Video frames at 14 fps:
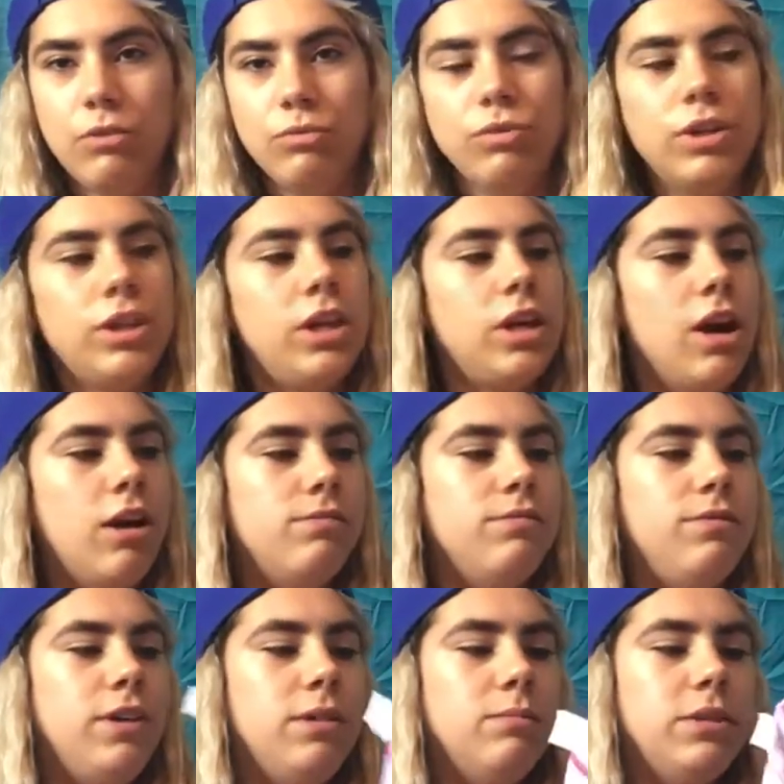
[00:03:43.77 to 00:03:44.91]
really
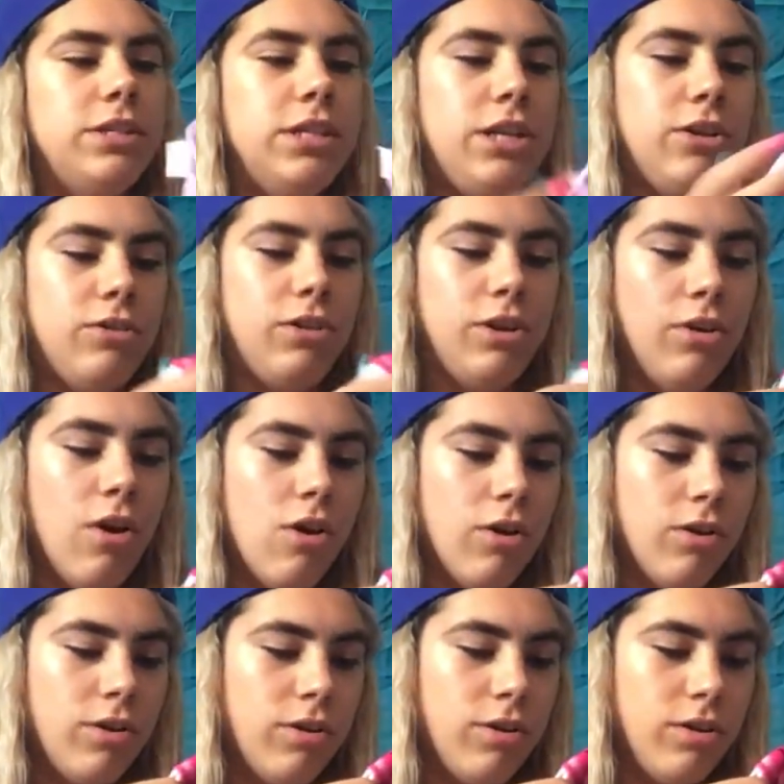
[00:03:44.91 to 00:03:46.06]
comfy material.
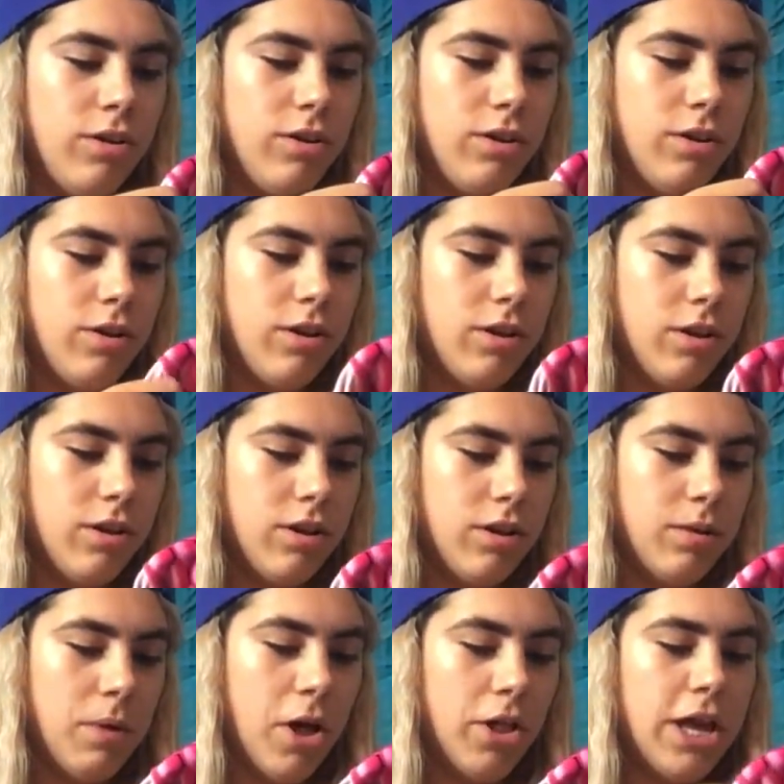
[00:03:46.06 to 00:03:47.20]

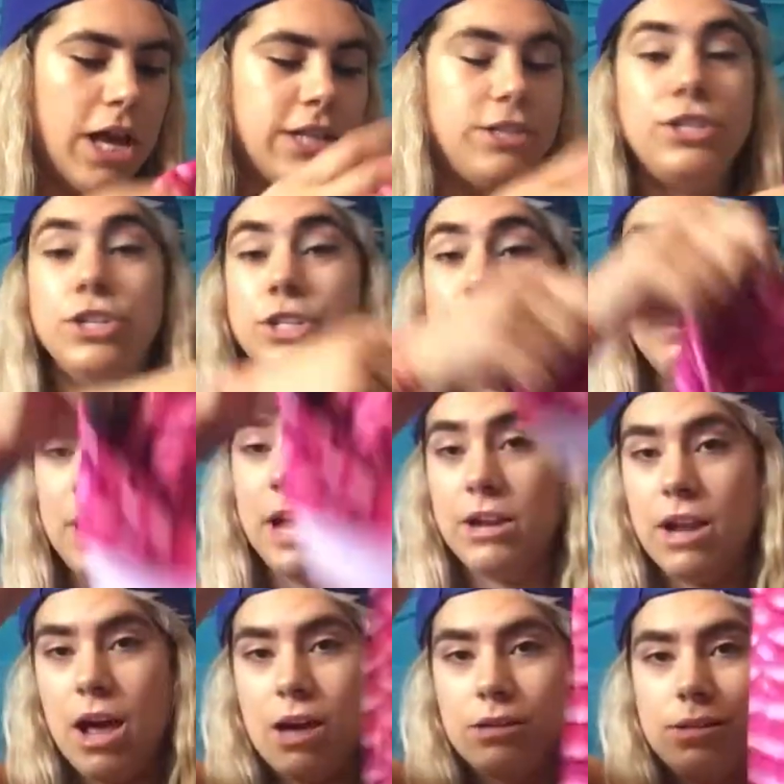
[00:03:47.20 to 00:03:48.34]
Polyester
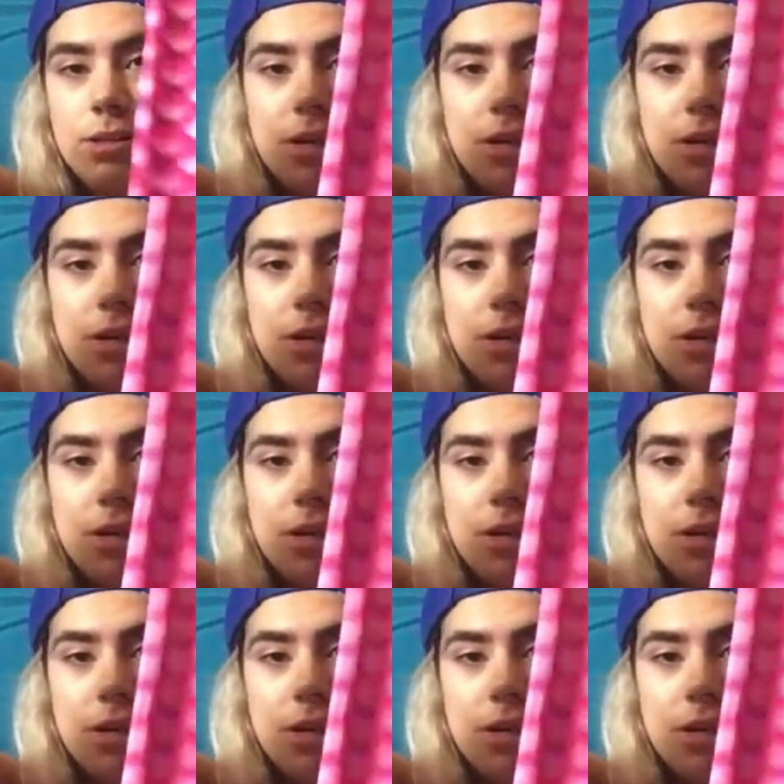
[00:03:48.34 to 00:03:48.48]
spandex,